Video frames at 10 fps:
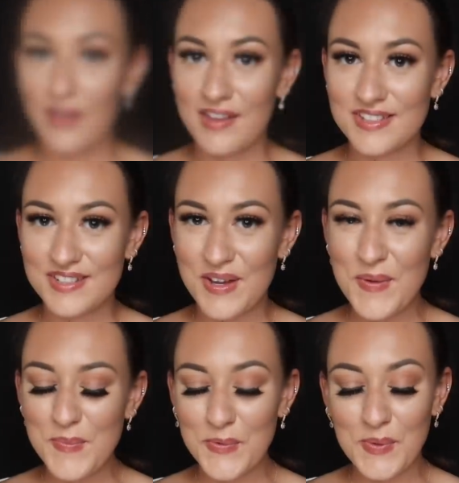First
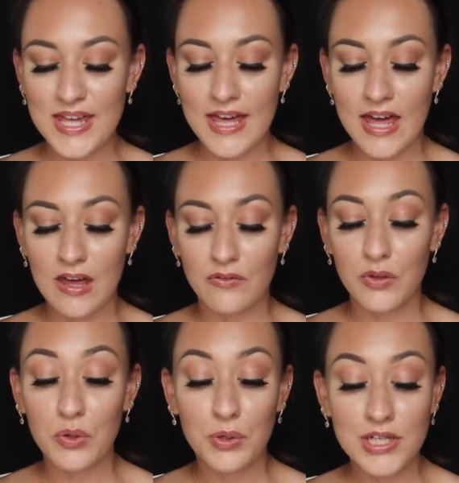up, we have
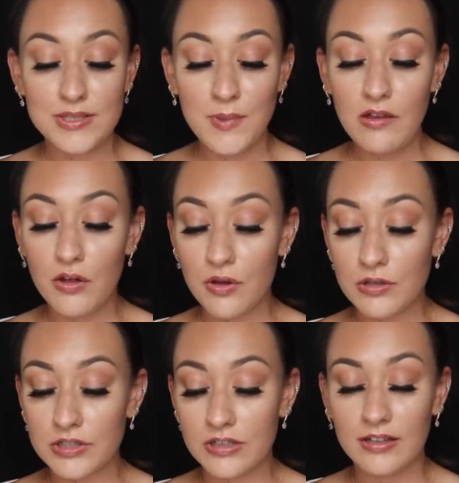crispy
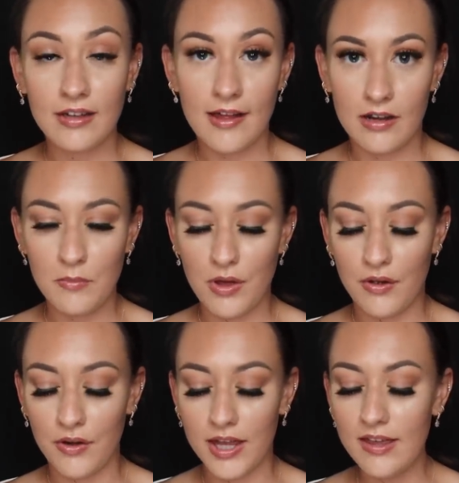golden
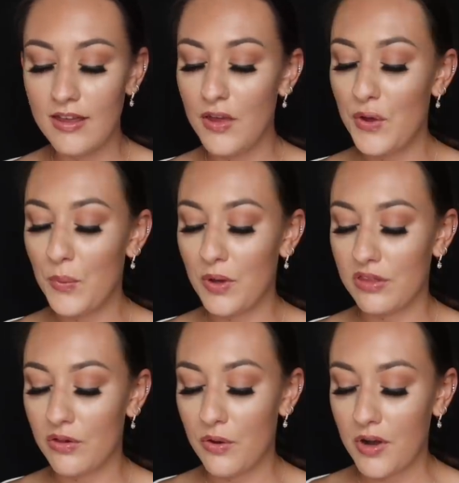calamari
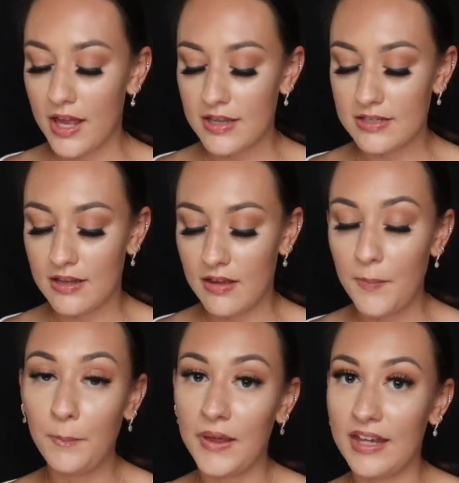with coriander,
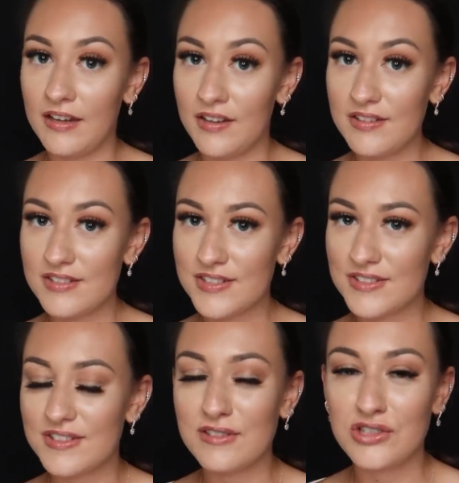
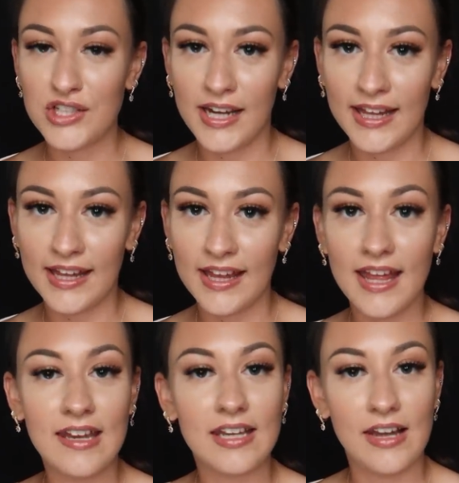peanuts, chilli
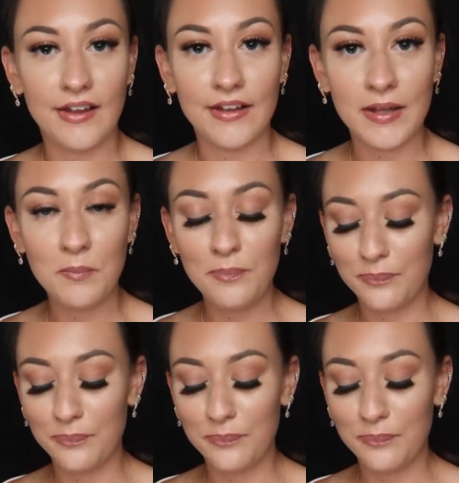and lime.